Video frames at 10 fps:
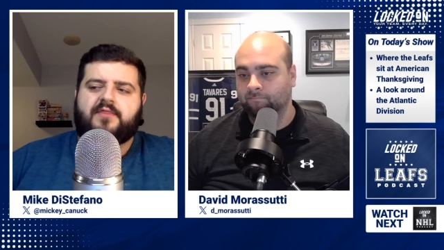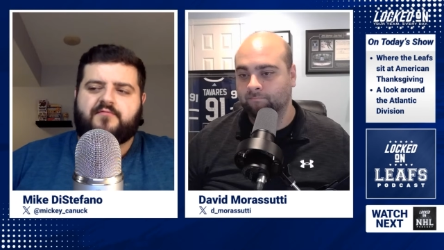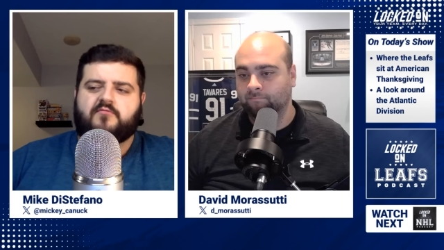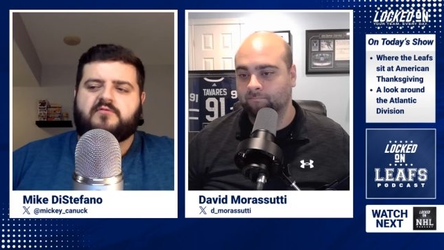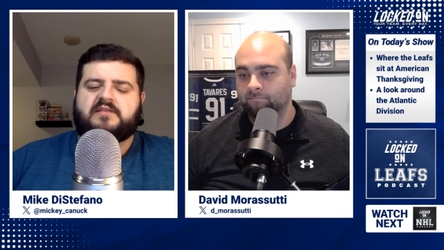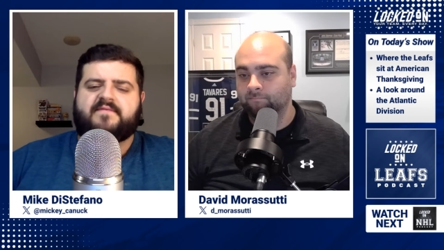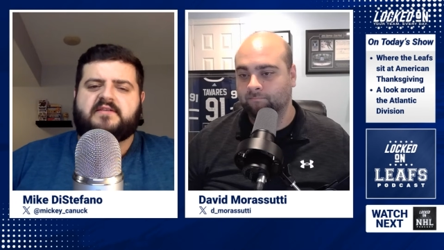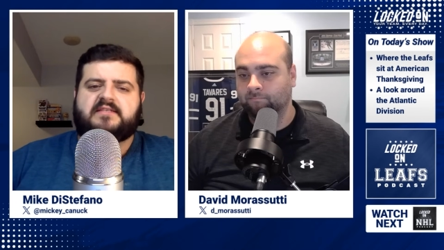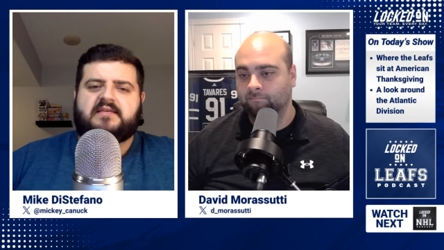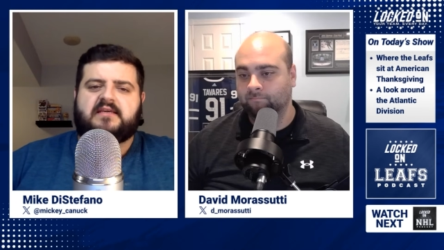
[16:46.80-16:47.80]
Speaker 1: through
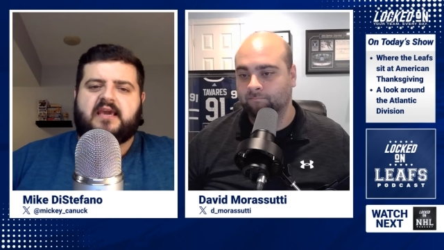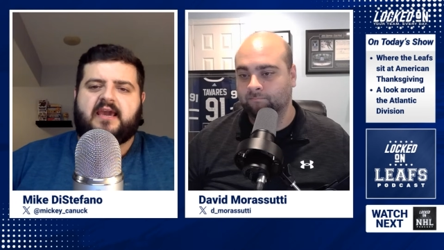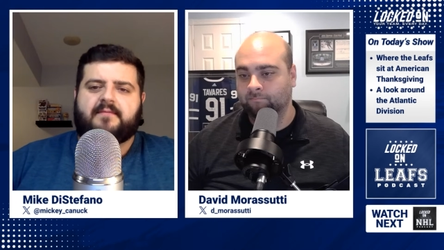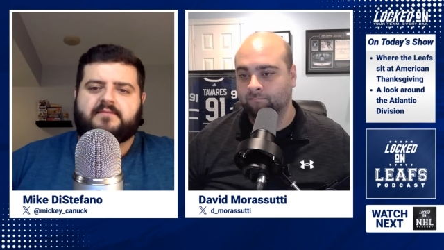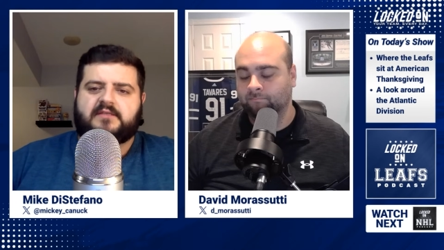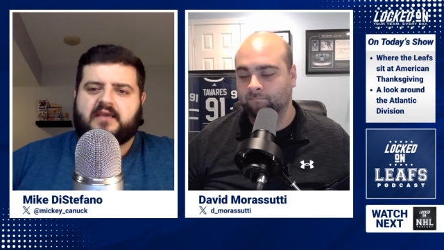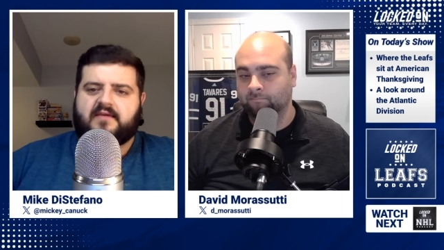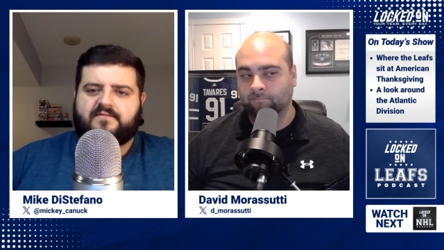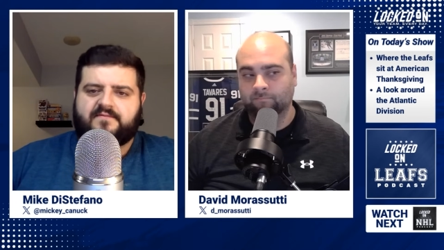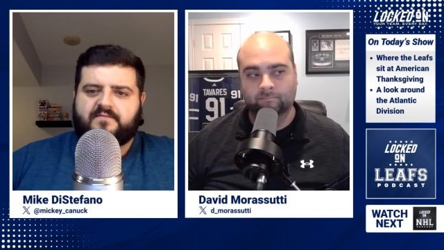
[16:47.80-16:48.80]
17 games,
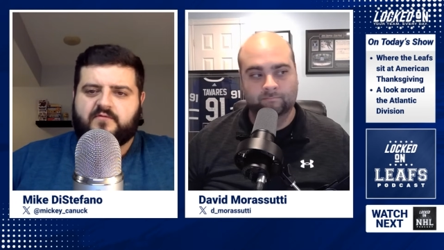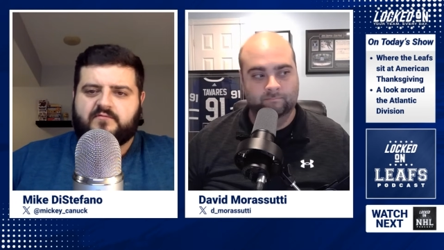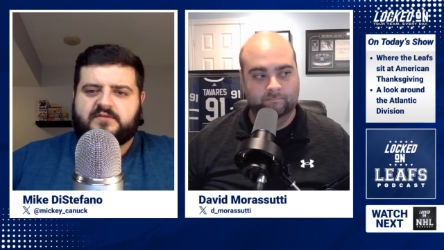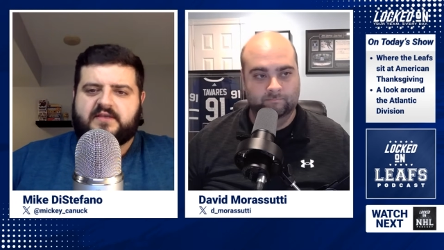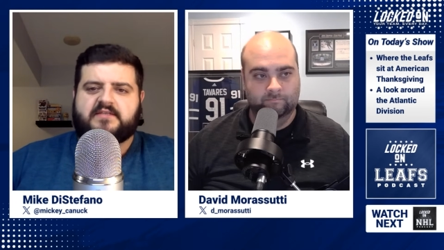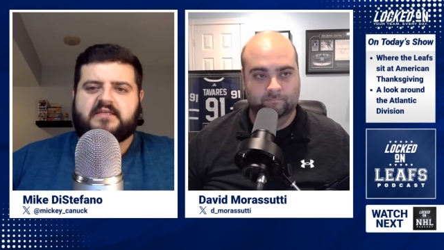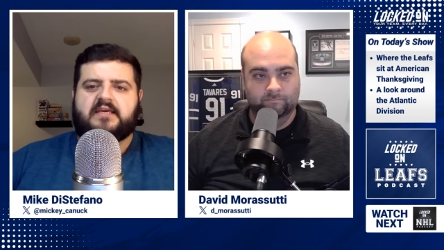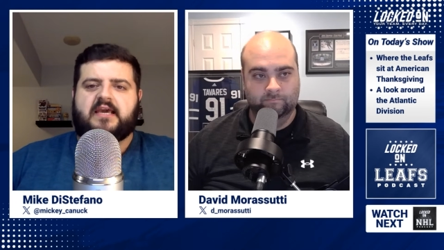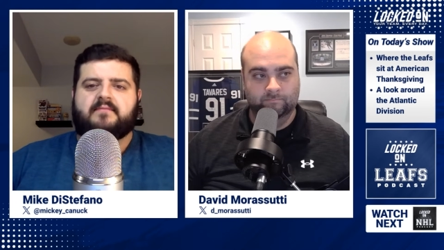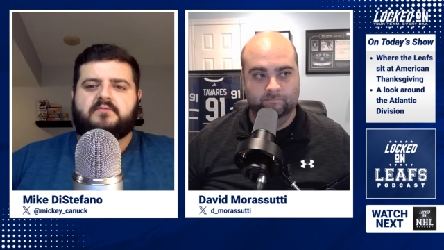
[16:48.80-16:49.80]
Dave, through 17
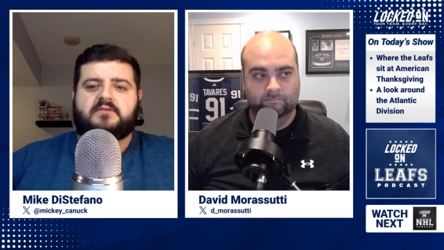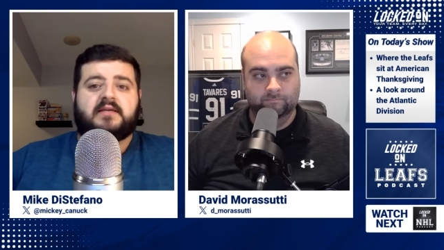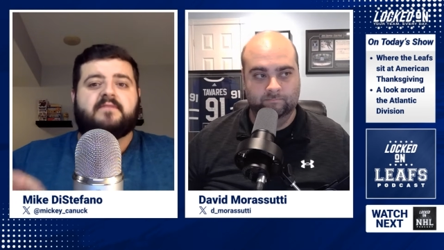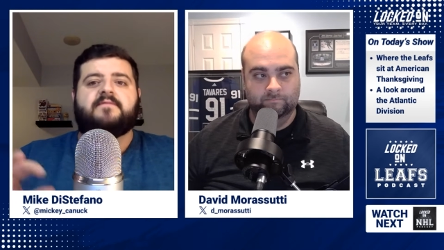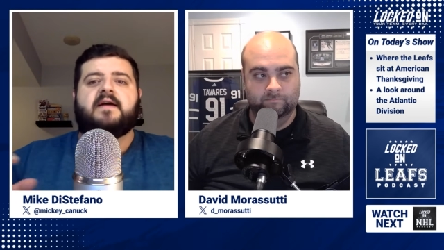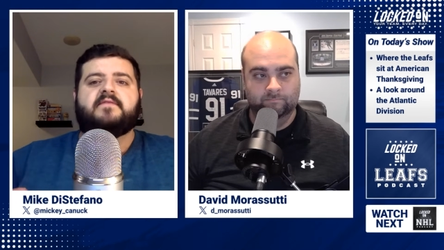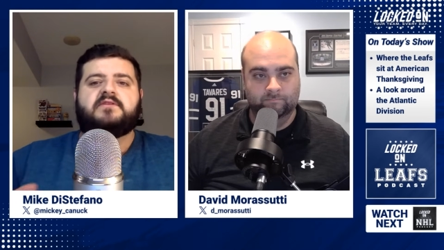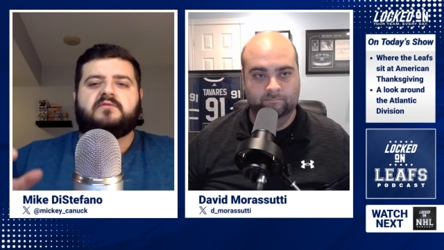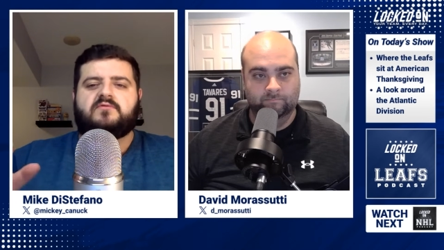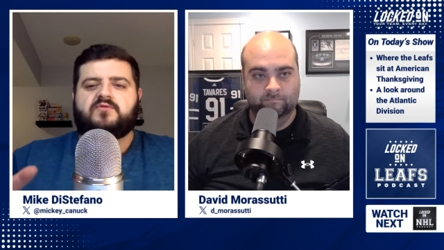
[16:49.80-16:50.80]
games, 10, 5, and
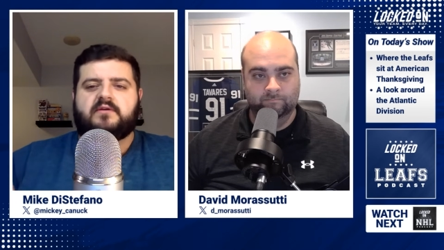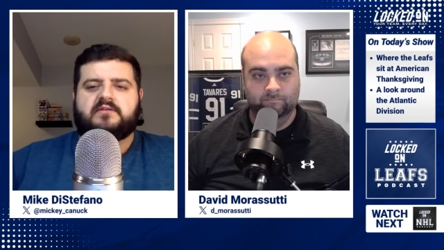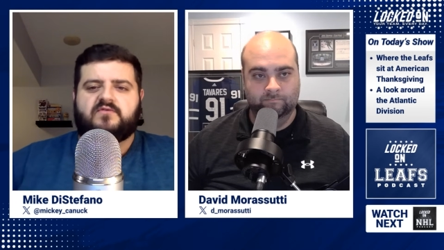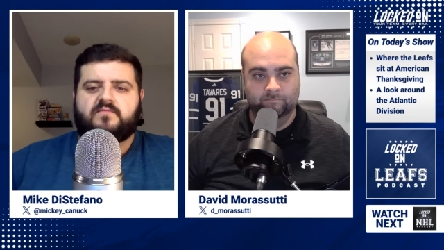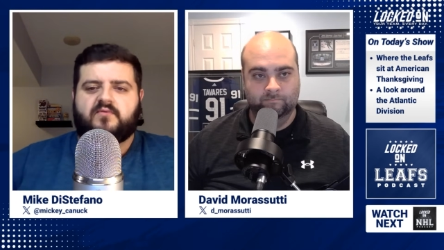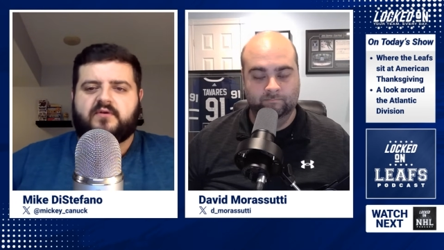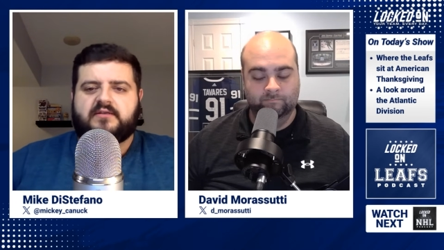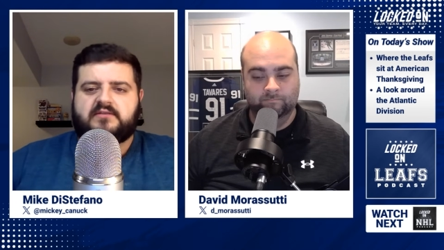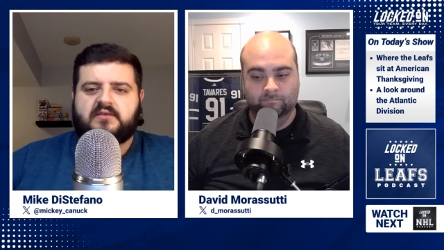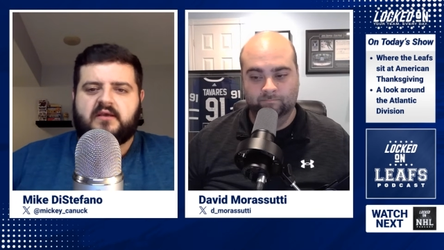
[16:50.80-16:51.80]
2, 22
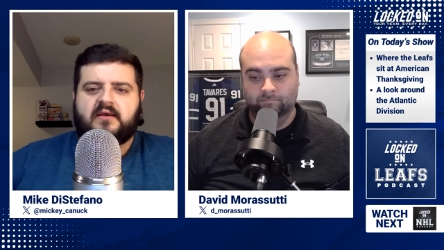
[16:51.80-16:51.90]
points,